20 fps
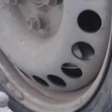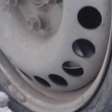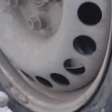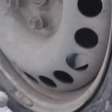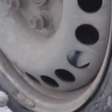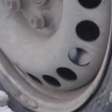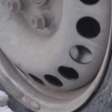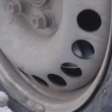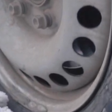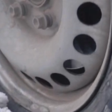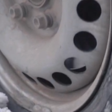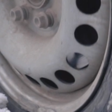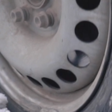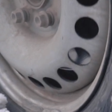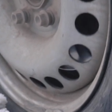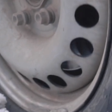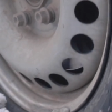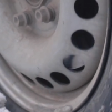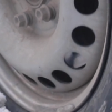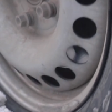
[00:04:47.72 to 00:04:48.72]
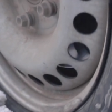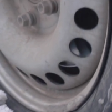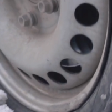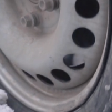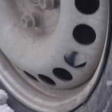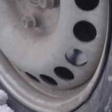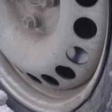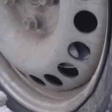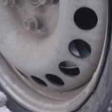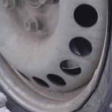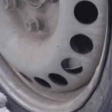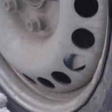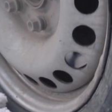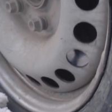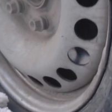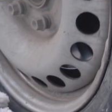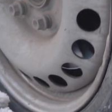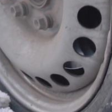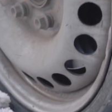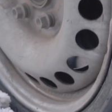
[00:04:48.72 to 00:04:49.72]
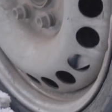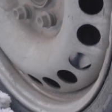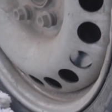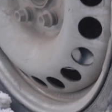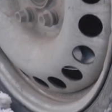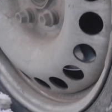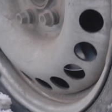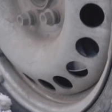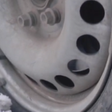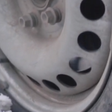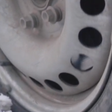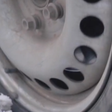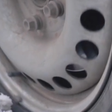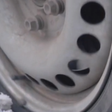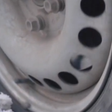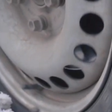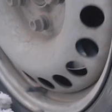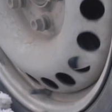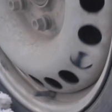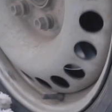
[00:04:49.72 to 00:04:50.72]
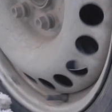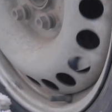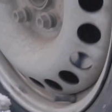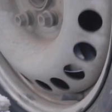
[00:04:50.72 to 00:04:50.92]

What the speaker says: Highly recommend to not drive with bald tires. You want to make sure that you